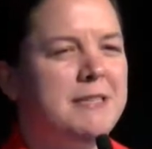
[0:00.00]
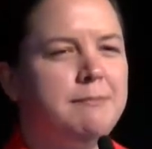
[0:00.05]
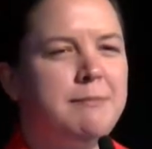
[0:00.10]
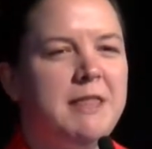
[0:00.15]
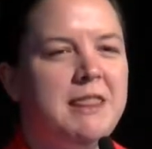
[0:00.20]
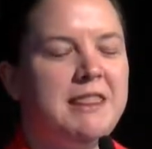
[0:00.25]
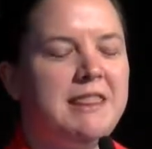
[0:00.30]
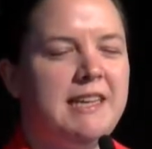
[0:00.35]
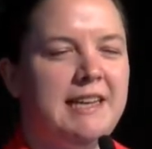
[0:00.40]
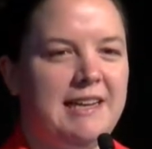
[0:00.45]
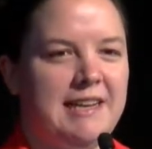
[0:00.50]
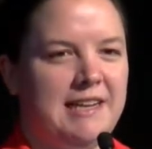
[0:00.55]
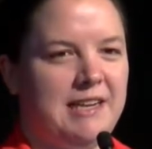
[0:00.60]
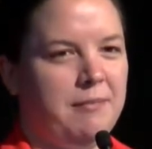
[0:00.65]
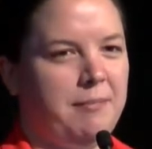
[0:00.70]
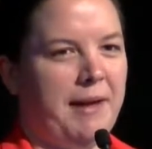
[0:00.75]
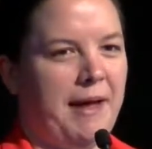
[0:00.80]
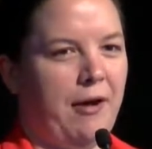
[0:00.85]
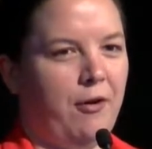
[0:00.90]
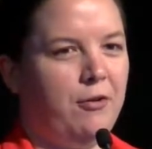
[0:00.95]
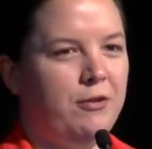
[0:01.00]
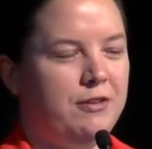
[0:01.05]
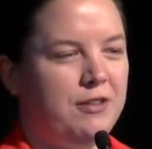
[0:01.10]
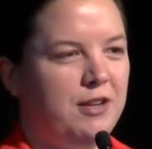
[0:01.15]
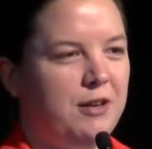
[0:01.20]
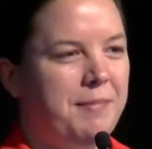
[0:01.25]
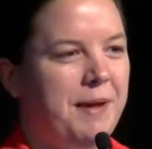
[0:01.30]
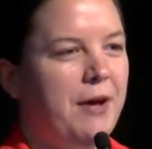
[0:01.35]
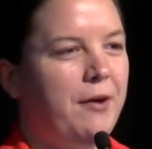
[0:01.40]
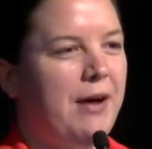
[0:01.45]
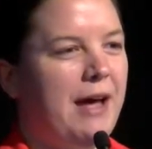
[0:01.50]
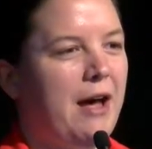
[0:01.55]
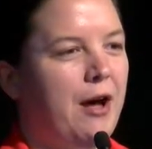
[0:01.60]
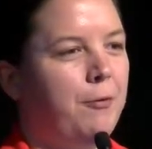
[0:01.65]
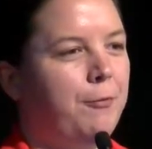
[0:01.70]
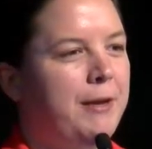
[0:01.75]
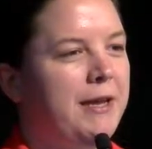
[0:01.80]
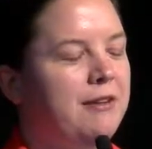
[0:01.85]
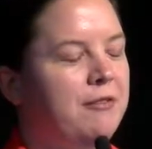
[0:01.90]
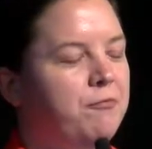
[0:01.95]
has been thinking about, about
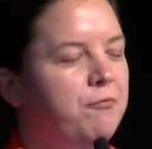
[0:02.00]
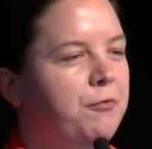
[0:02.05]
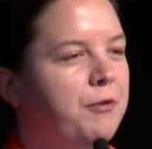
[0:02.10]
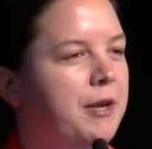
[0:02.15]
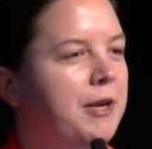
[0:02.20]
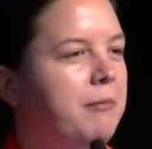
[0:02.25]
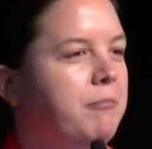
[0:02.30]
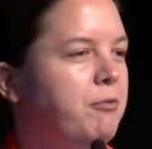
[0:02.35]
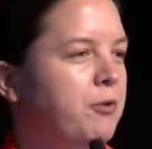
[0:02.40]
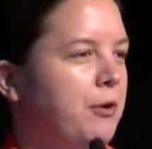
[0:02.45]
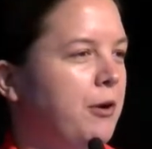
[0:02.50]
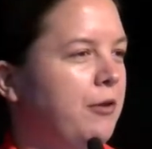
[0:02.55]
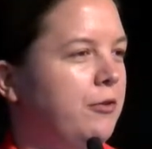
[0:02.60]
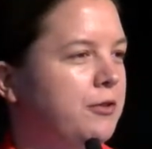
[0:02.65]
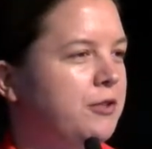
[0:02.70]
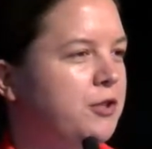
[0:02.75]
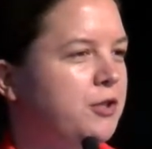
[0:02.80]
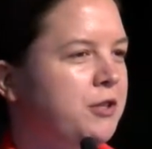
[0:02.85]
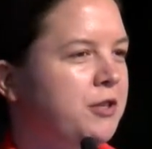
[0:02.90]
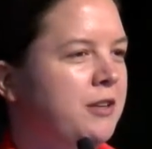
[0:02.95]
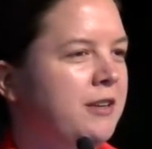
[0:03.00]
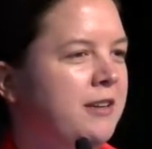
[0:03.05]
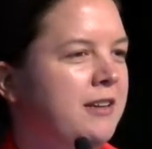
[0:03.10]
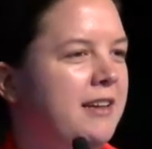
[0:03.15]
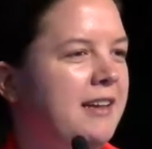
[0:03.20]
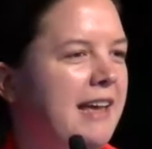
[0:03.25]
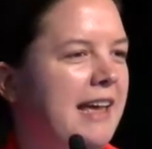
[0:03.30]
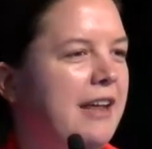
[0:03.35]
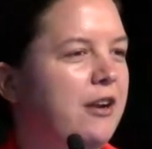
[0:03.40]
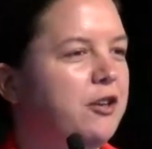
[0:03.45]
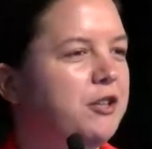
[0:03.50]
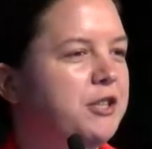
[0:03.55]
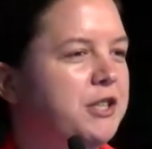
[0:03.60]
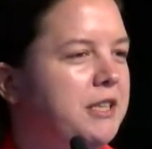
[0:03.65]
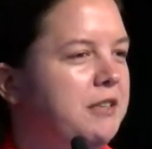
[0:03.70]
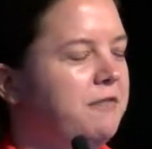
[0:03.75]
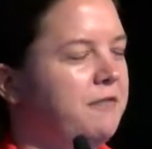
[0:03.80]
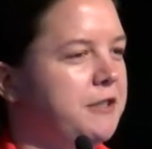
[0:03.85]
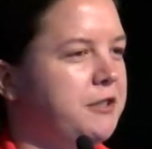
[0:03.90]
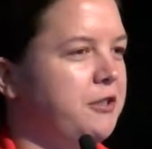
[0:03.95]
how we can reapproach
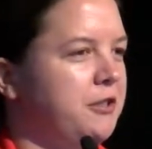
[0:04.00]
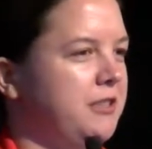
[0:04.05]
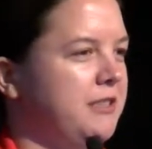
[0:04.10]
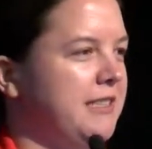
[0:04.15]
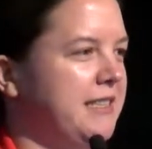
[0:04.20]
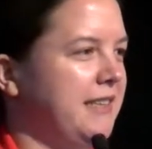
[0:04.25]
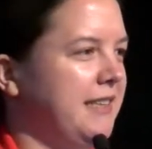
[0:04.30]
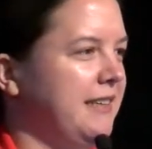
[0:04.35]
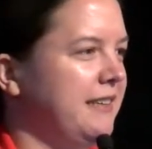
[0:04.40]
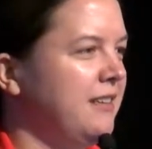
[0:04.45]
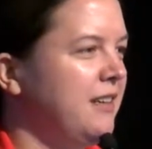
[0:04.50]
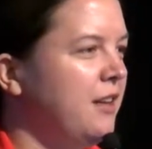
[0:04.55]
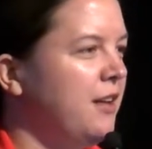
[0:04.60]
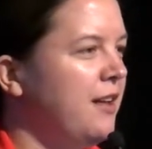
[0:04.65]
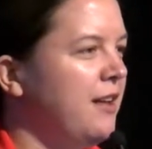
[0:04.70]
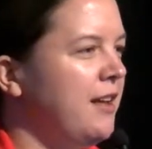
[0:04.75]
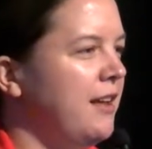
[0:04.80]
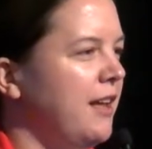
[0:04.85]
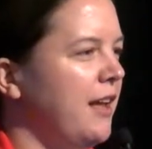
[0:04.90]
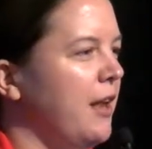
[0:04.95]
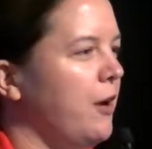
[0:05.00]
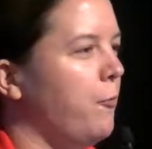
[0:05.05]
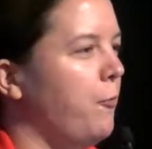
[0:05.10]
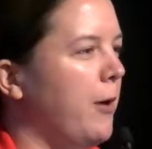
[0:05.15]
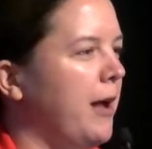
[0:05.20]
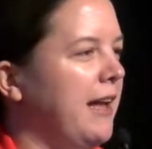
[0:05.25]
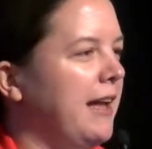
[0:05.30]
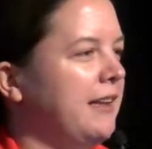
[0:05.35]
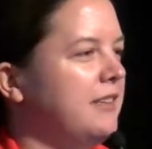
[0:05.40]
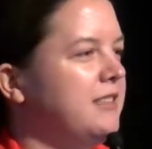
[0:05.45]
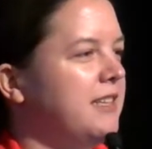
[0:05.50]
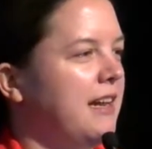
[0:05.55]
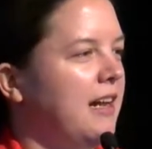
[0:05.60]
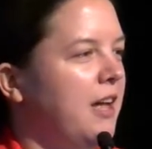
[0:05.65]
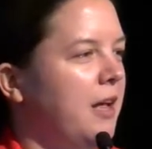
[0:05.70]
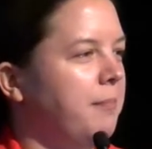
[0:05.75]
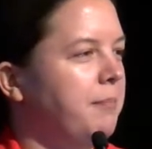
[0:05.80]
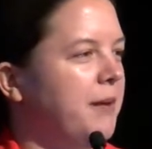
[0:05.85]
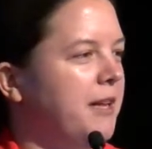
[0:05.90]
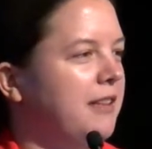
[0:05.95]
energy efficiency in a way to
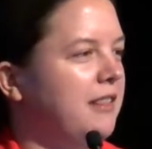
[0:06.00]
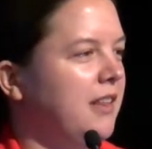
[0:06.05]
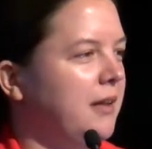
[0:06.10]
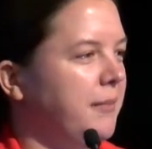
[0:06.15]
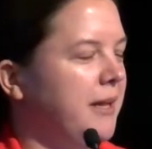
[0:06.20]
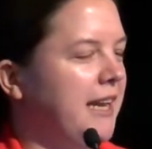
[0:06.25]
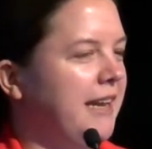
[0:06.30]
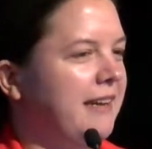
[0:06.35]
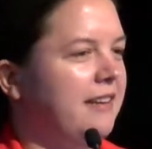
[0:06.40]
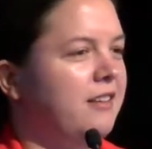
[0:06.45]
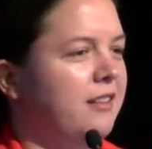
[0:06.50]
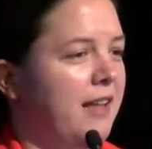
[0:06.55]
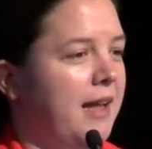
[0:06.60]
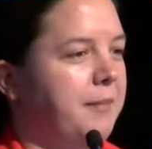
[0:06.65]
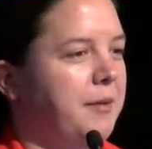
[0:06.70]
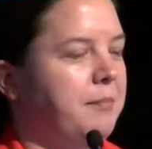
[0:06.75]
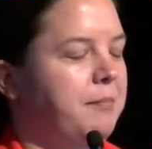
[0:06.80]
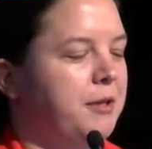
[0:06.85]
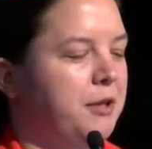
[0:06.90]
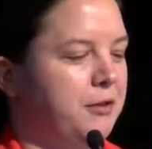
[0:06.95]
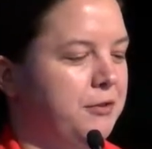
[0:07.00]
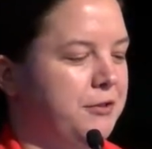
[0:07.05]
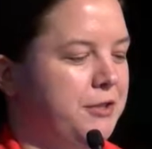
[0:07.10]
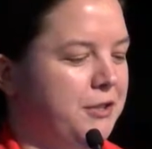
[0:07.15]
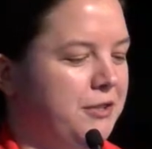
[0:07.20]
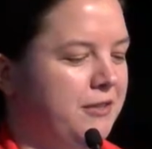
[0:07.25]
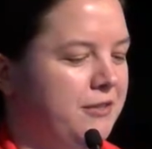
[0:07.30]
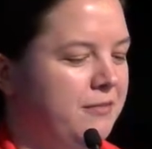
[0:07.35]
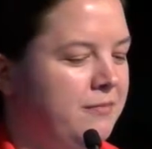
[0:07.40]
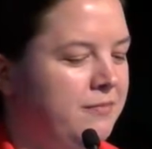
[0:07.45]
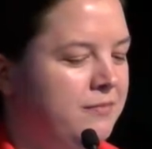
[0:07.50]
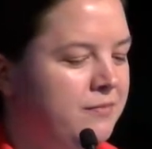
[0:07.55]
help eliminate climate pollution.